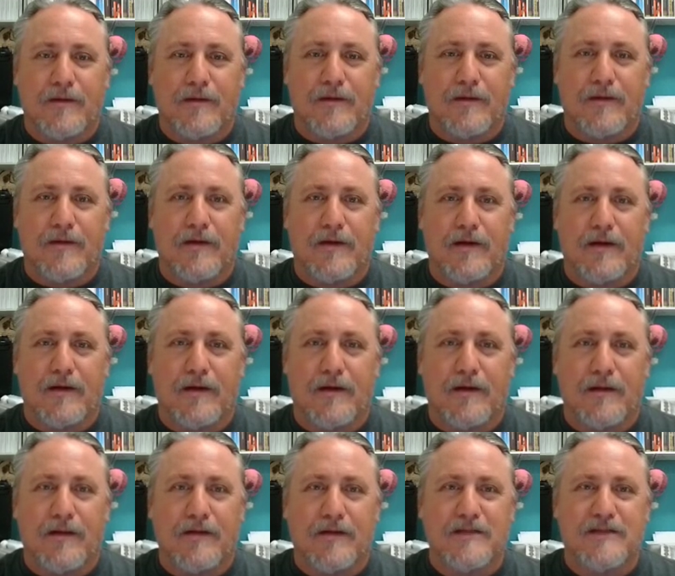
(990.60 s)
All right.
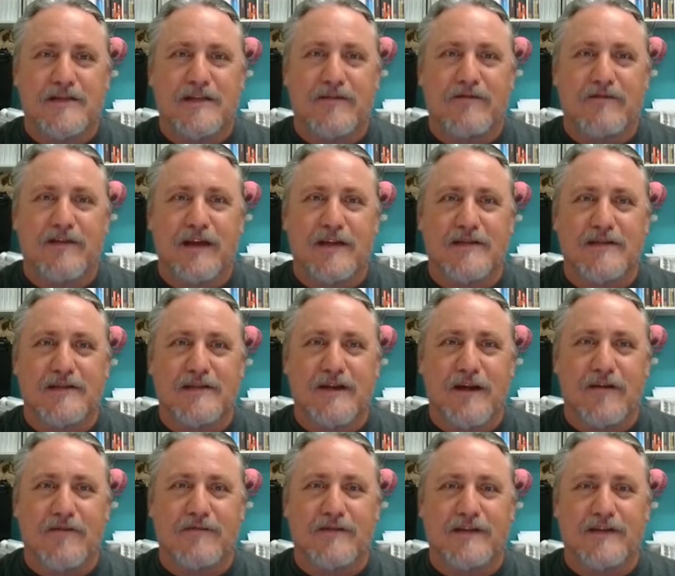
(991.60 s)
Let's see if that's enough